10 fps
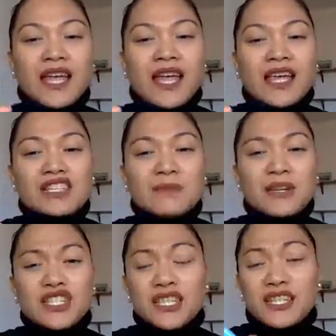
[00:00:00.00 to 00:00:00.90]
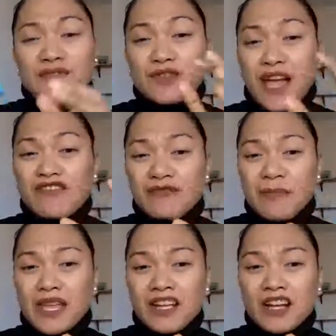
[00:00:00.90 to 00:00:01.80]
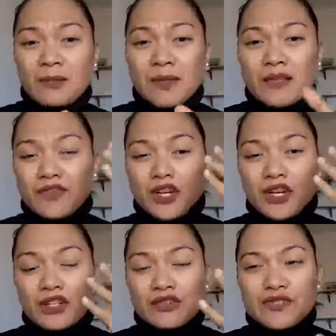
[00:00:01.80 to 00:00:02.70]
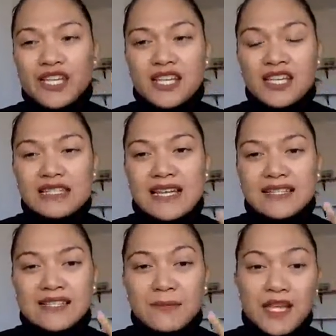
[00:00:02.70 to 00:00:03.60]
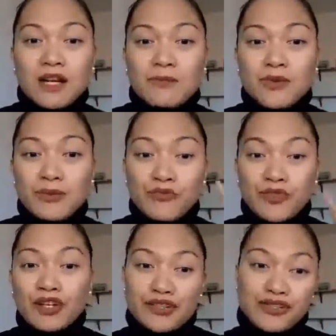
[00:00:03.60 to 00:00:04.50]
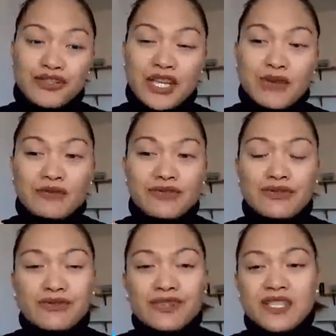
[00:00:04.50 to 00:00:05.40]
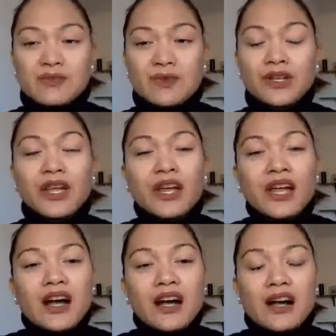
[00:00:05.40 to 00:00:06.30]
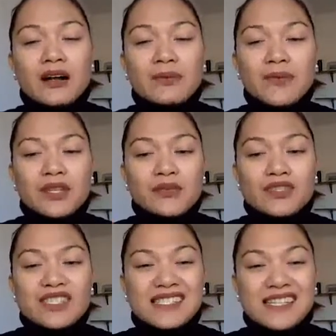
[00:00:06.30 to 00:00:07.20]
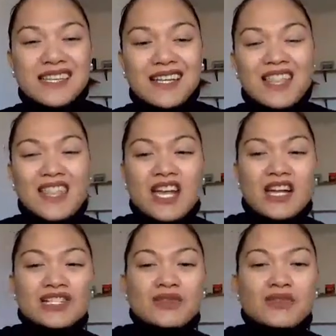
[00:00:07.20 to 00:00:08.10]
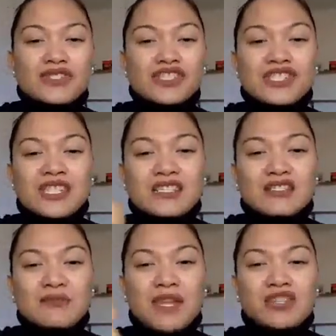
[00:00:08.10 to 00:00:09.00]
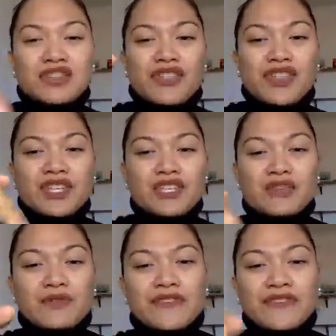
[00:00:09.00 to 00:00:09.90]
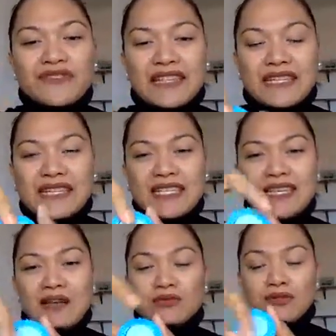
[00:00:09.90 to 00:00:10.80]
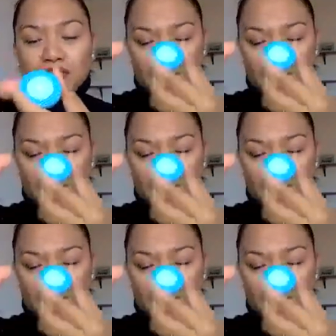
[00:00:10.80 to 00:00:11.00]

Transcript: And especially if you have makeup, if you're using it as a makeup remover, because you can also use this one, it will stick in there, so you just need to make sure that you clean it out.